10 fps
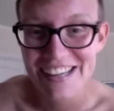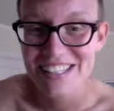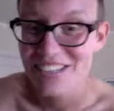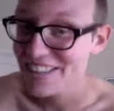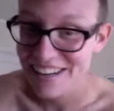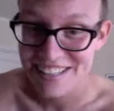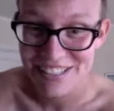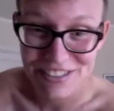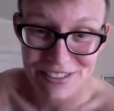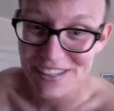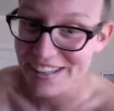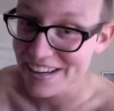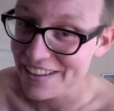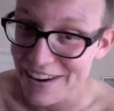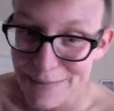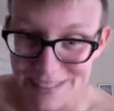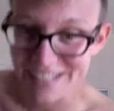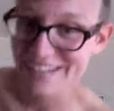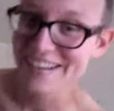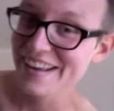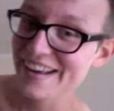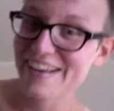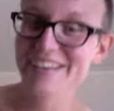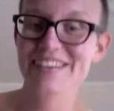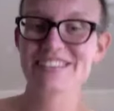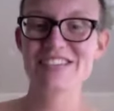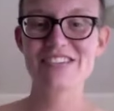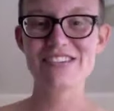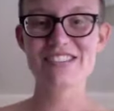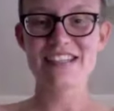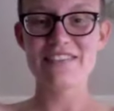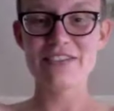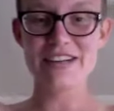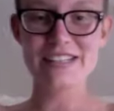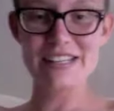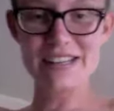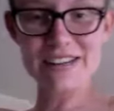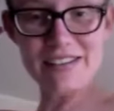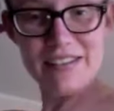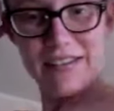So I thought I'd do another update. So to give you an idea,